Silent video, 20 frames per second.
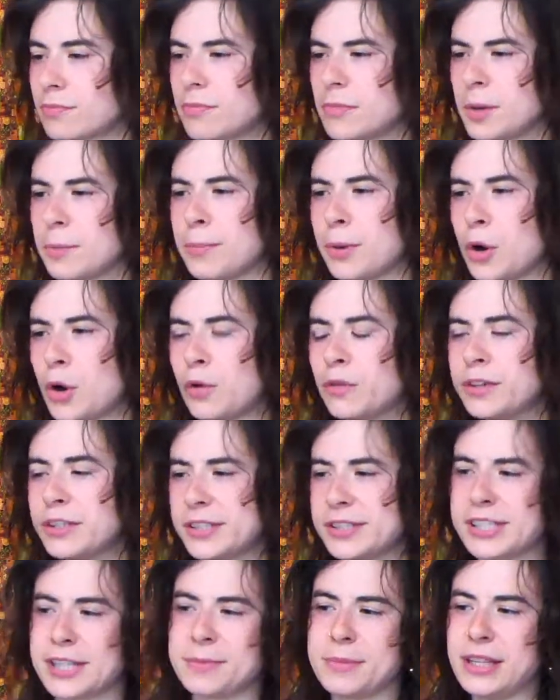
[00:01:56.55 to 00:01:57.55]
but
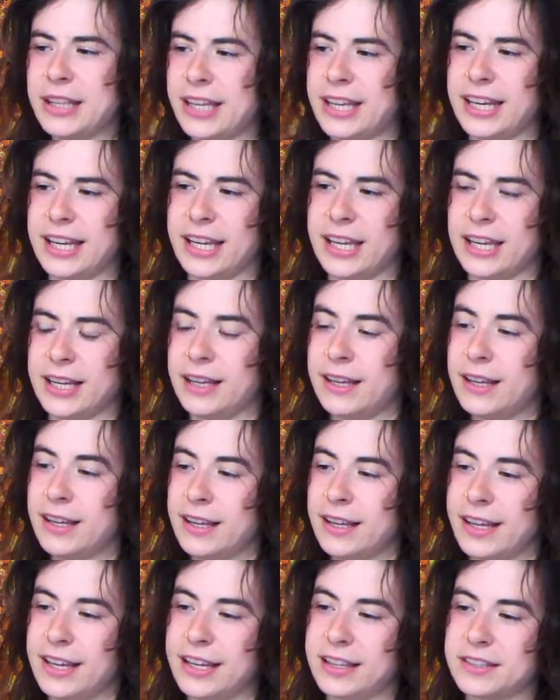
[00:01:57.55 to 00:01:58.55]
overstimulating
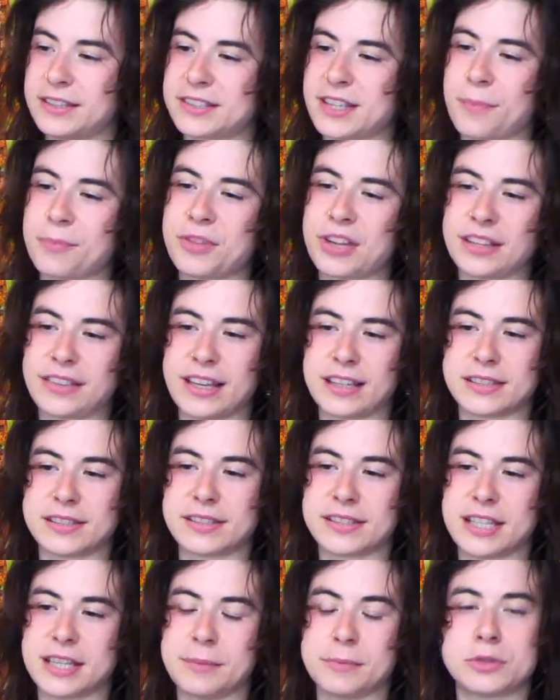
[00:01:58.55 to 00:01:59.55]
in something that
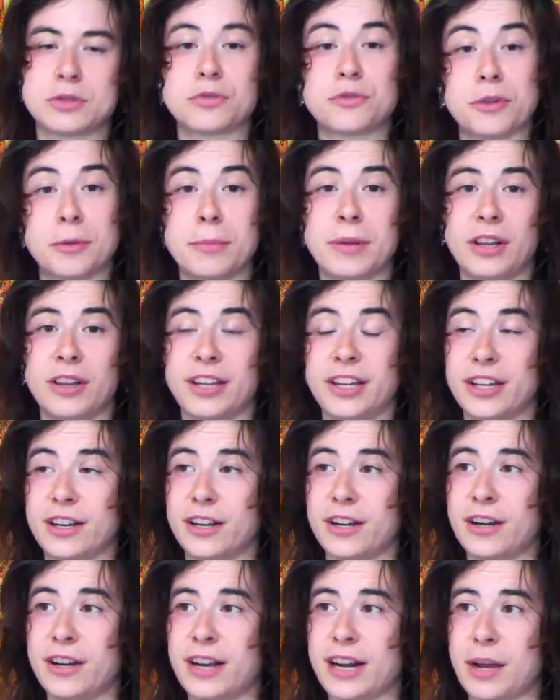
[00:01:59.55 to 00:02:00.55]
seems familiar,
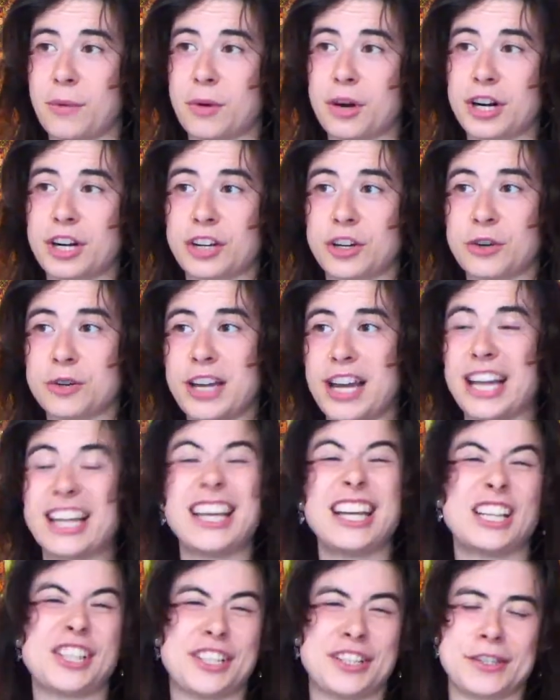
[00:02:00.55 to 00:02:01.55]
and I wanted to create a
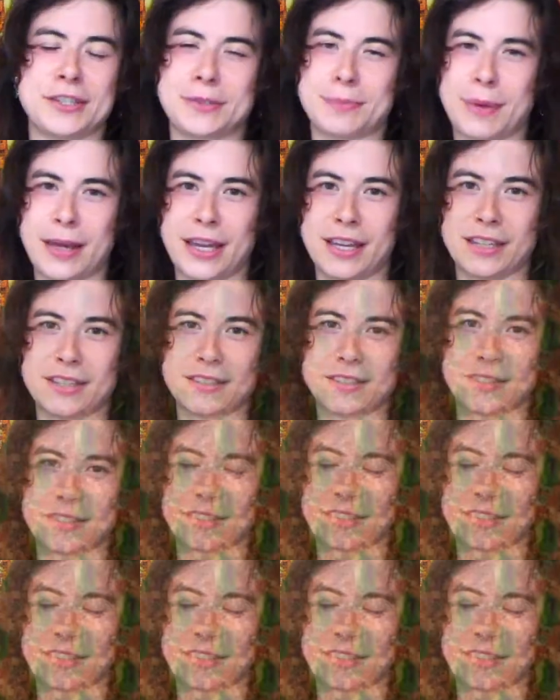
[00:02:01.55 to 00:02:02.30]
kitchen space.